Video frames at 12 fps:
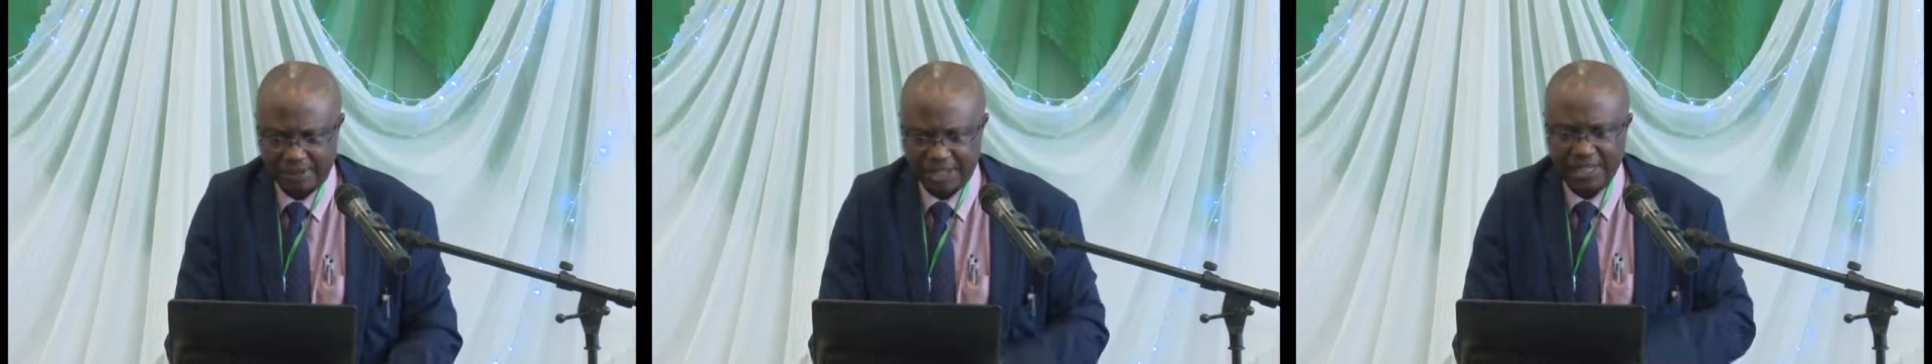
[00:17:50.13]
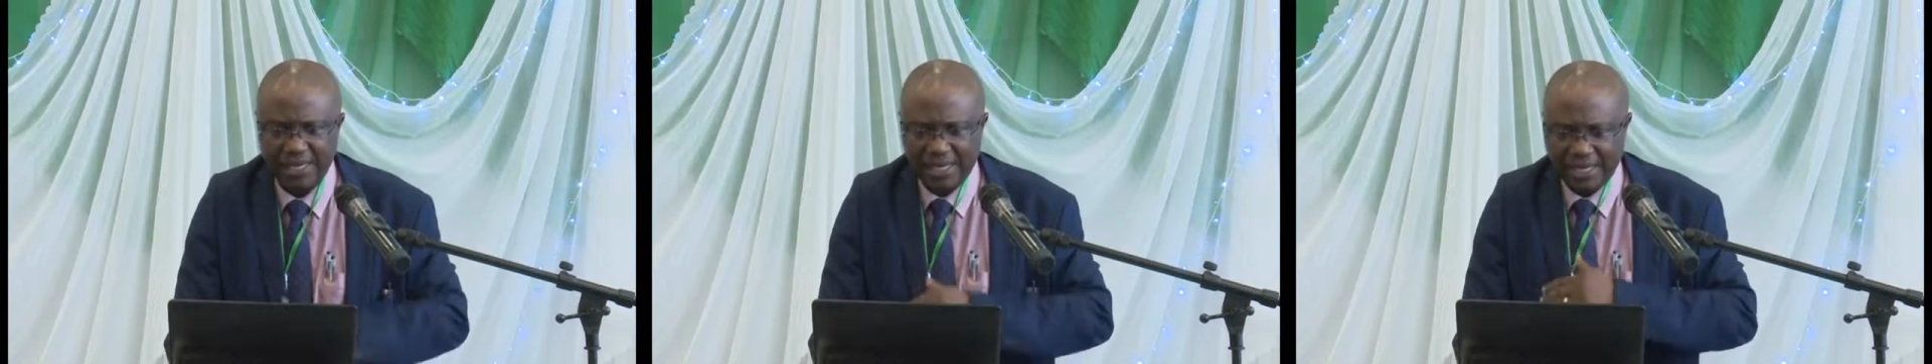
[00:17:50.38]

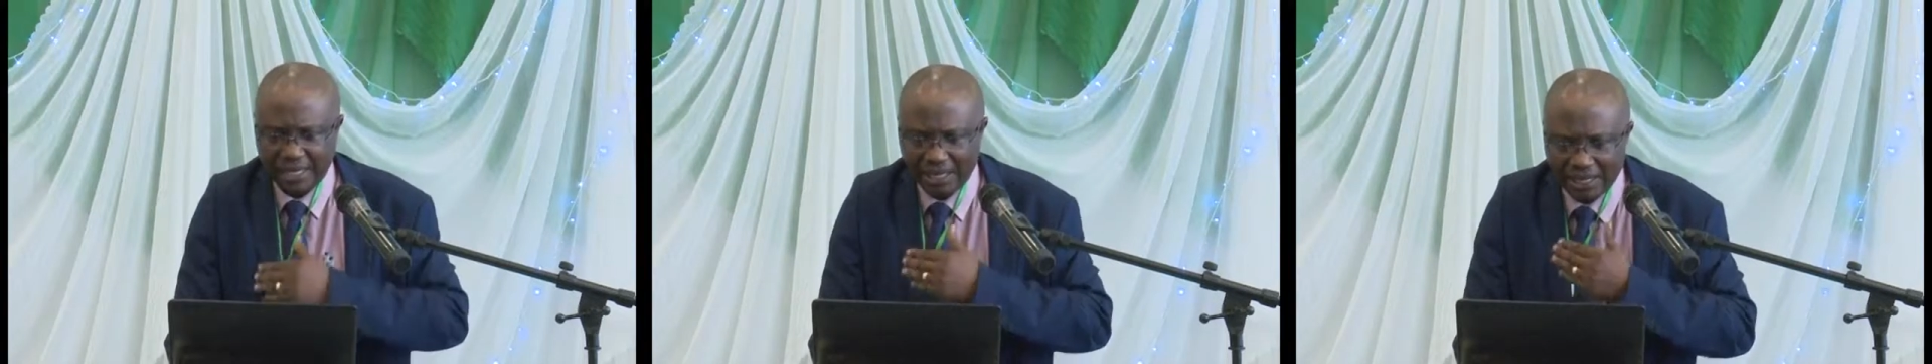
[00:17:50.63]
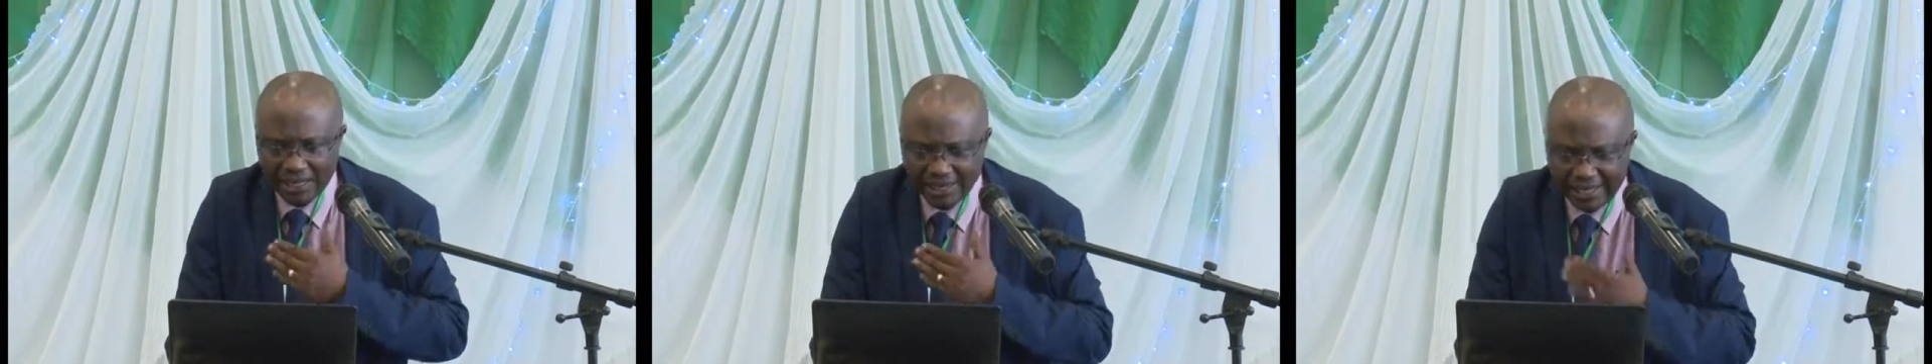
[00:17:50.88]
but
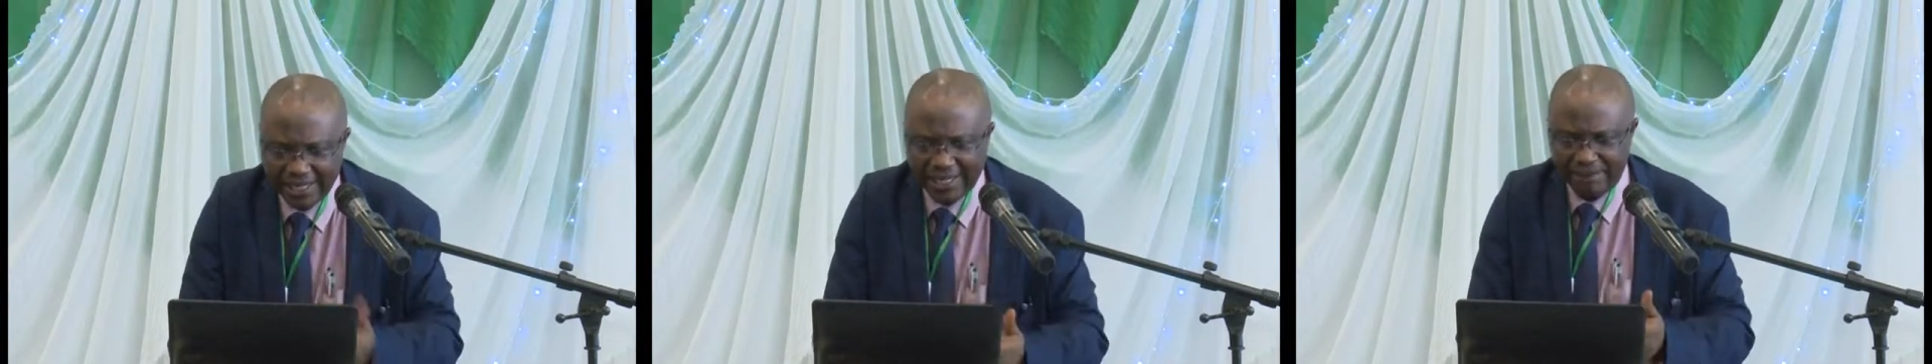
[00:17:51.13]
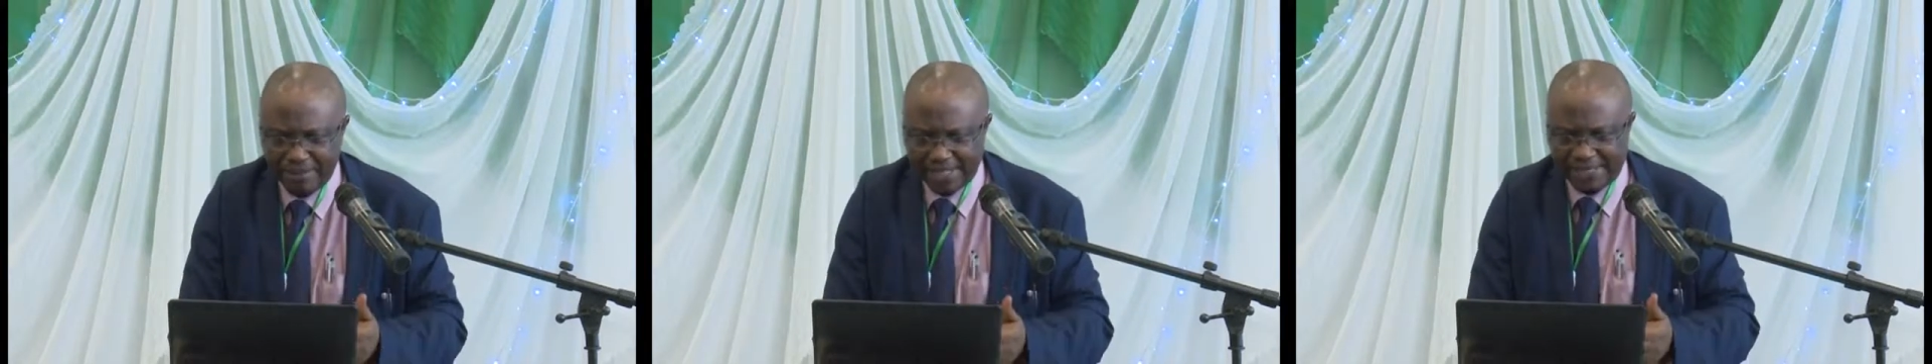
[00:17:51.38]

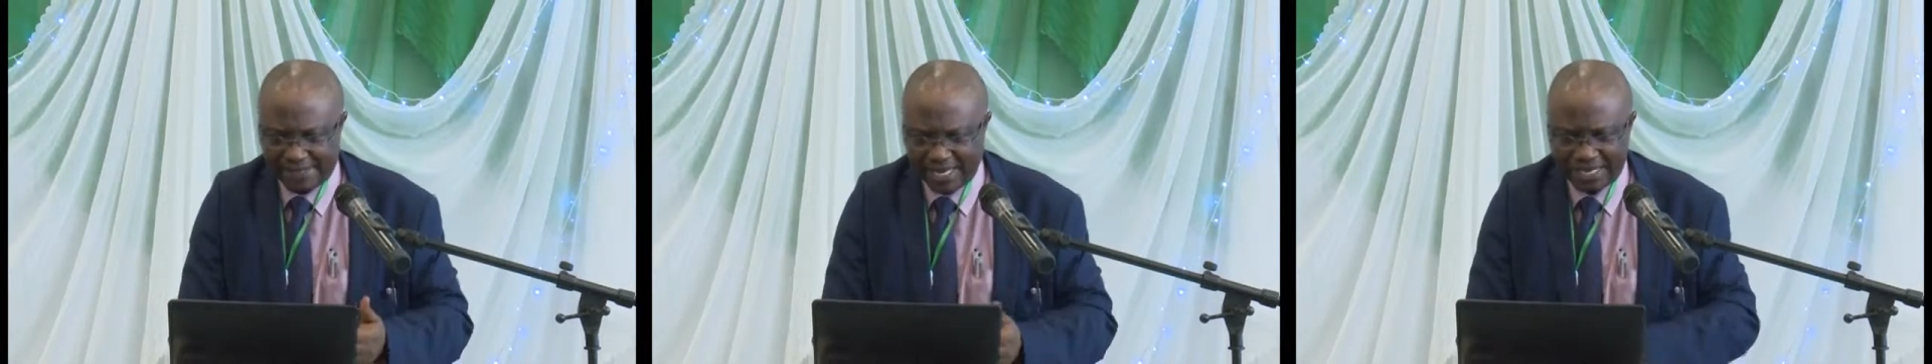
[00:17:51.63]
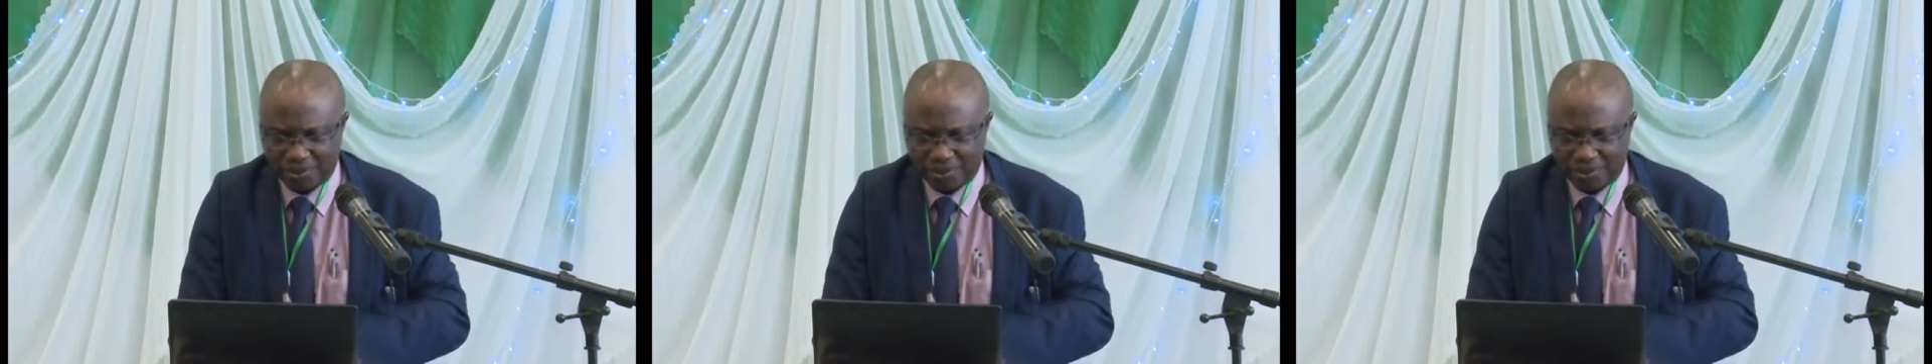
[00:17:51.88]
the MIS